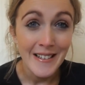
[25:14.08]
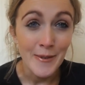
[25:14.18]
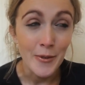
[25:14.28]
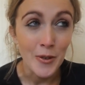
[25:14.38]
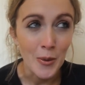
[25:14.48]

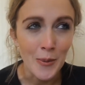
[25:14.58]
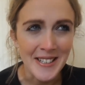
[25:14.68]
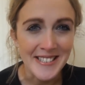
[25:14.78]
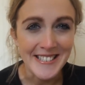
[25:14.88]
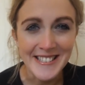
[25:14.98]
before we
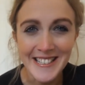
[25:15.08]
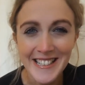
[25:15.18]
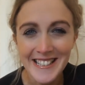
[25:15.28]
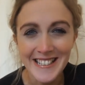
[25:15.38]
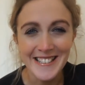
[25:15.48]
went to
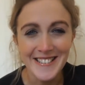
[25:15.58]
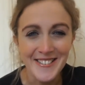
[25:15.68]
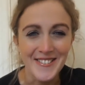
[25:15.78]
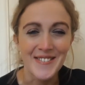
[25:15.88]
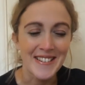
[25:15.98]
Disney. Like,
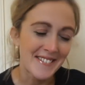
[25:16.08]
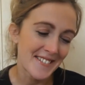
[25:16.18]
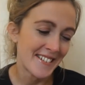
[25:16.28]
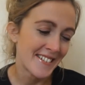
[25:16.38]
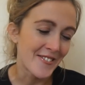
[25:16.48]
oh my god,
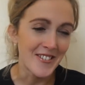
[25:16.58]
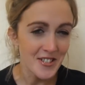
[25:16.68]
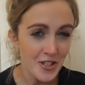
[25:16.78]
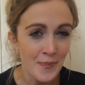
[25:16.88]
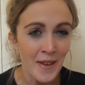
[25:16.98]

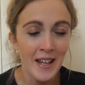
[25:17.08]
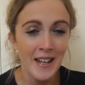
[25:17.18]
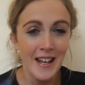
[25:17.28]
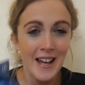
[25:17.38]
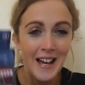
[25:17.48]
cringe.
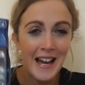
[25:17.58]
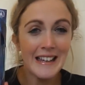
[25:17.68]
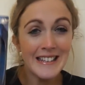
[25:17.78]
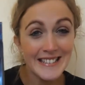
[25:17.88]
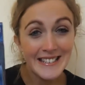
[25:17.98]

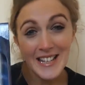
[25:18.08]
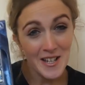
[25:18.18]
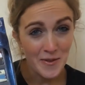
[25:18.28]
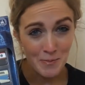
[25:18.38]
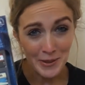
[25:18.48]
And it's a set
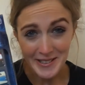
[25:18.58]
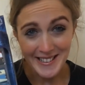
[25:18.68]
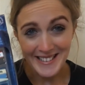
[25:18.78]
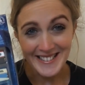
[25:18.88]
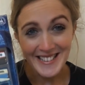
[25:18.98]
of the
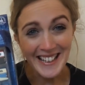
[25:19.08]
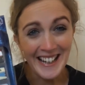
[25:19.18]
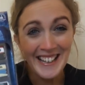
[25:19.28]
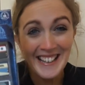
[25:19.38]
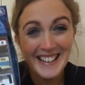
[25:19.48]
buses.
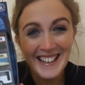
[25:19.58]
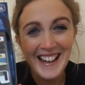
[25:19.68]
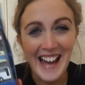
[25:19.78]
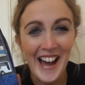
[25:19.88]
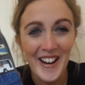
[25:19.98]
Like,
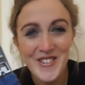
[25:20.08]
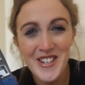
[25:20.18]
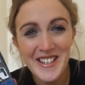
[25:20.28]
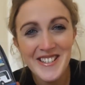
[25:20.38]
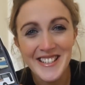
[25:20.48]
how
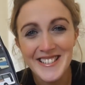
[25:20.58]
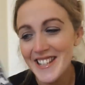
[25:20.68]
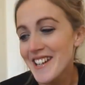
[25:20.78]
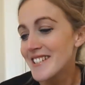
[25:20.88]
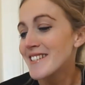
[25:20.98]
nerdy is
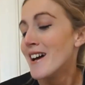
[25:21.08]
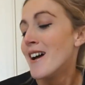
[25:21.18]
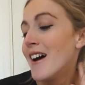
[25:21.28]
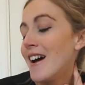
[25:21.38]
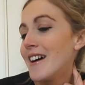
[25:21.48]
this?
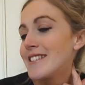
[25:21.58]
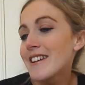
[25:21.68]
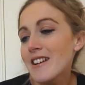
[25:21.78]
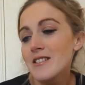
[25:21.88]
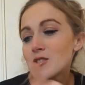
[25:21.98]
It's
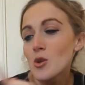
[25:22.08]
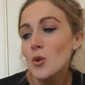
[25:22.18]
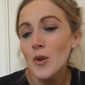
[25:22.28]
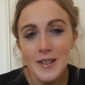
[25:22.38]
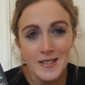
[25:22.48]
like
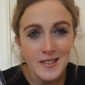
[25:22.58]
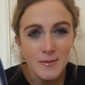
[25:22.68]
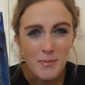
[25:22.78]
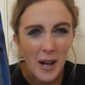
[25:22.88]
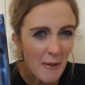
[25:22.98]
toys,
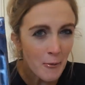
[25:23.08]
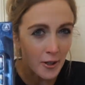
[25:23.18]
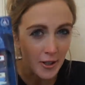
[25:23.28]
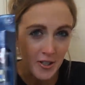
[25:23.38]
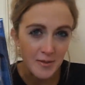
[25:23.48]
but I'm not
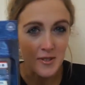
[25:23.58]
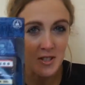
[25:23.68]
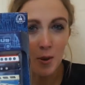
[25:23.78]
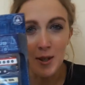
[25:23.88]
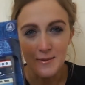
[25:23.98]
gonna use them as
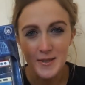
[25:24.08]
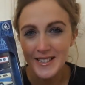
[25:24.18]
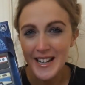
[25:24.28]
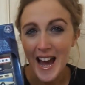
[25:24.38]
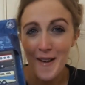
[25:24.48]
toys. I'm just
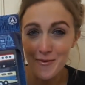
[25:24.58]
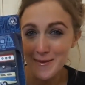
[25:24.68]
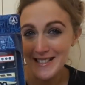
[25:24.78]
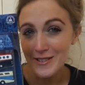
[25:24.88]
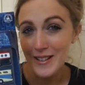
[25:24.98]
gonna have them
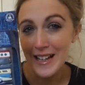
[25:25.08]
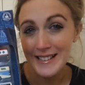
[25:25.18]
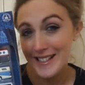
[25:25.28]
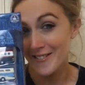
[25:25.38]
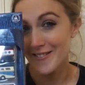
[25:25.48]
as little
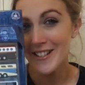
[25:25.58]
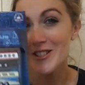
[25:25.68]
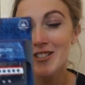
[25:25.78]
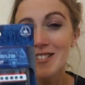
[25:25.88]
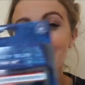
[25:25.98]
like decorations.